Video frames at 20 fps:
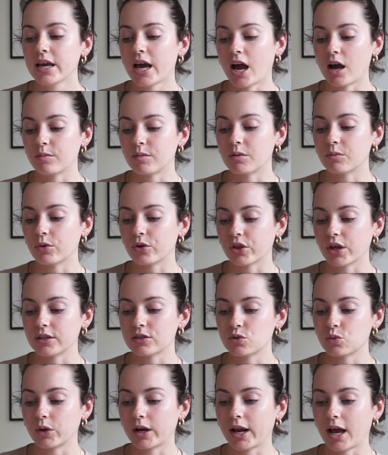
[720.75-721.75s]
I remember
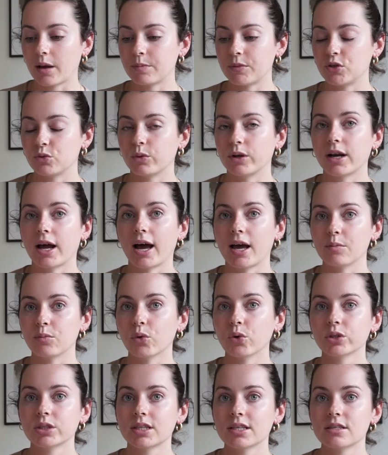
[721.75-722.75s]
that's what happened when I
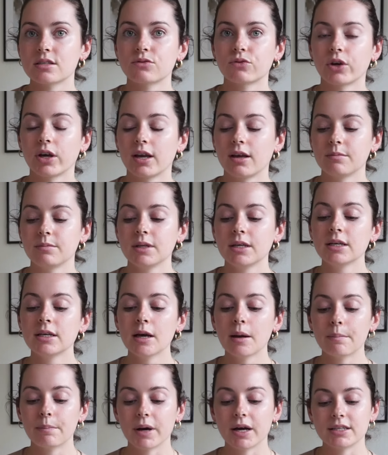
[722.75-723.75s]
bought this for him.
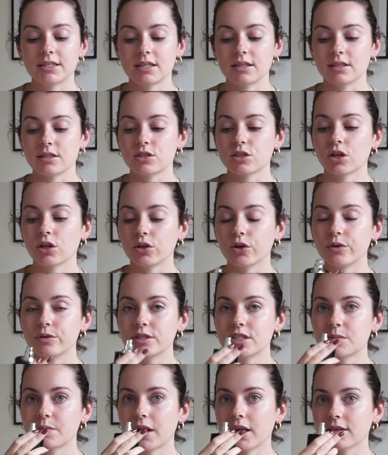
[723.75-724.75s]
But this cologne
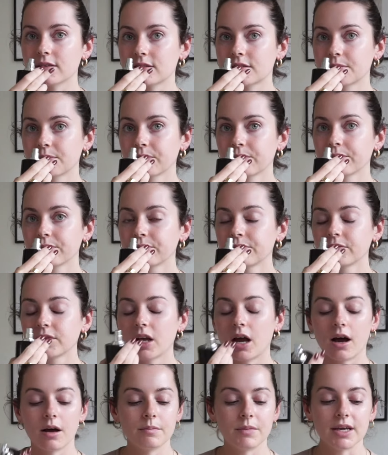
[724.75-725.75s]
smells
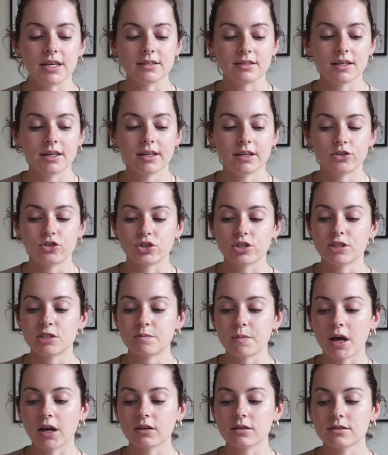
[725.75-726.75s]
amazing. It just
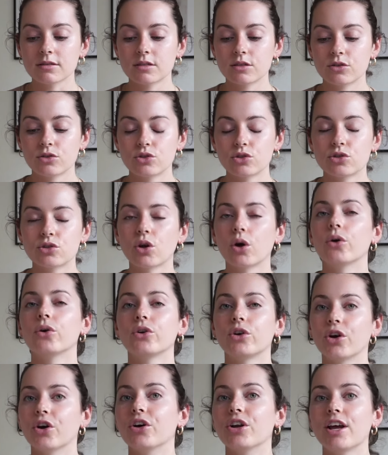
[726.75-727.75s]
smells so
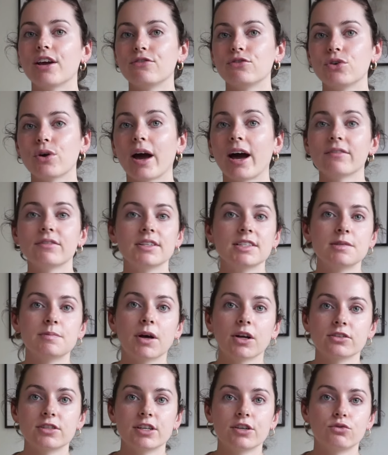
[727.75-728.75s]
good. If you haven't
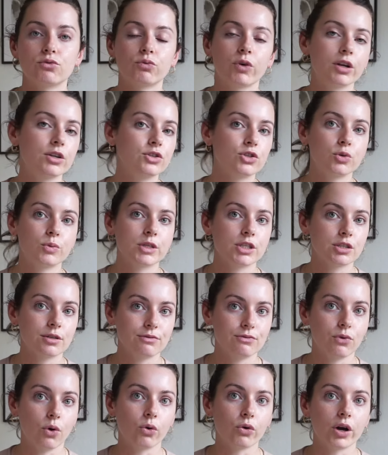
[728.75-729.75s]
smelt it, run to a
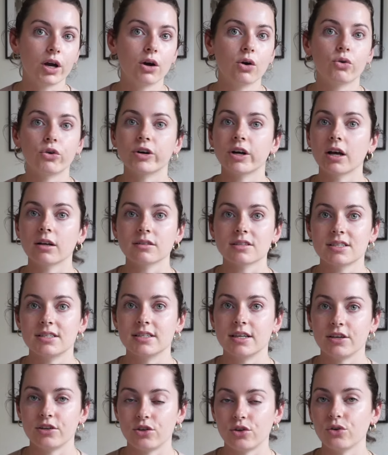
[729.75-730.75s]
Sephora or an Ulta
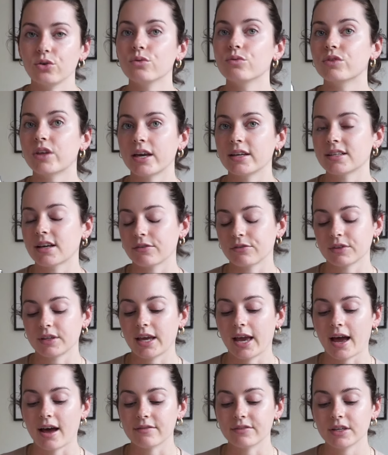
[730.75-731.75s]
near you. They
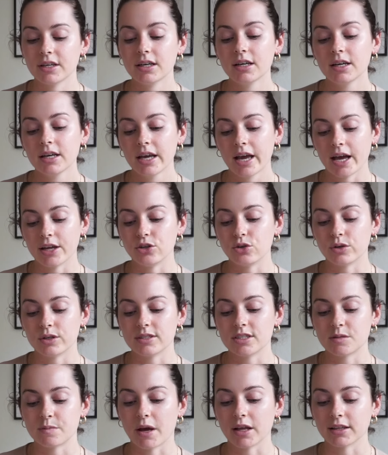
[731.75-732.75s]
definitely have it, and you can
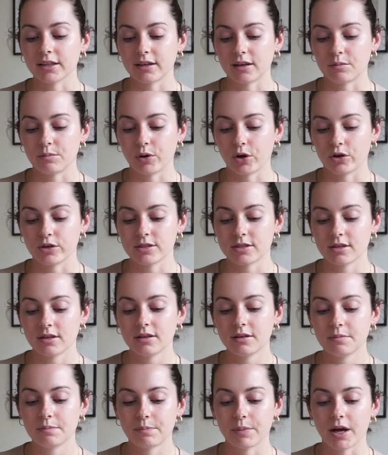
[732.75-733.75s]
smell it in
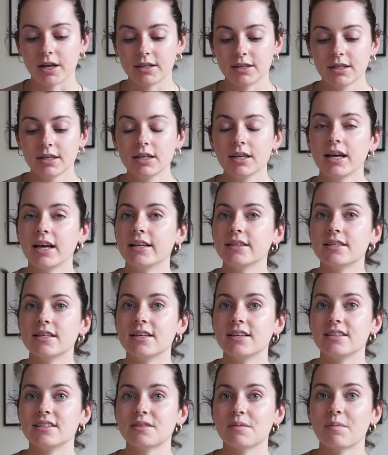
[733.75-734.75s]
person. But it
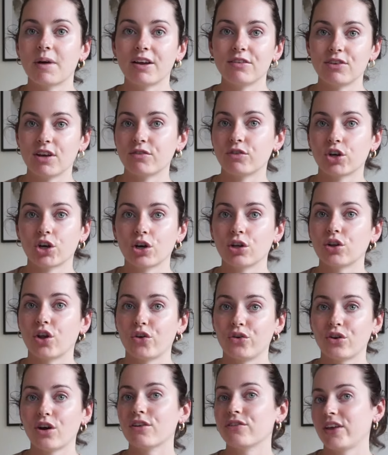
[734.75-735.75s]
is my favorite
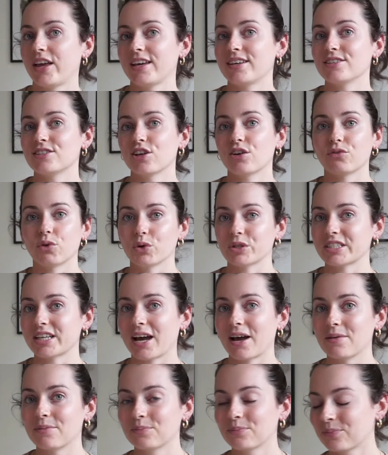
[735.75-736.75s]
cologne of his of all
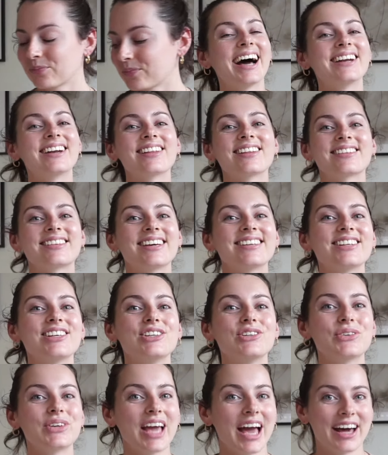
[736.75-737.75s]
time. Another thing that
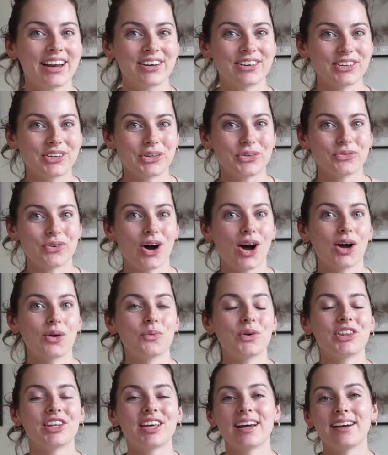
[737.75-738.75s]
you cannot go wrong
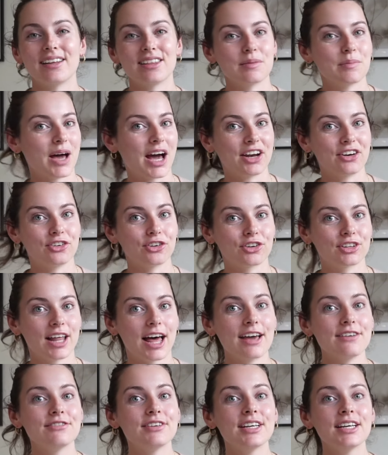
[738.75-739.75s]
with getting the man in your
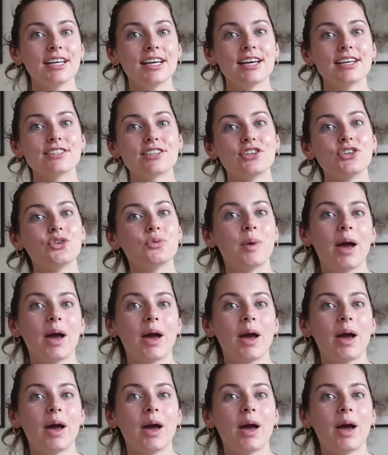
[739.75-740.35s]
life is a new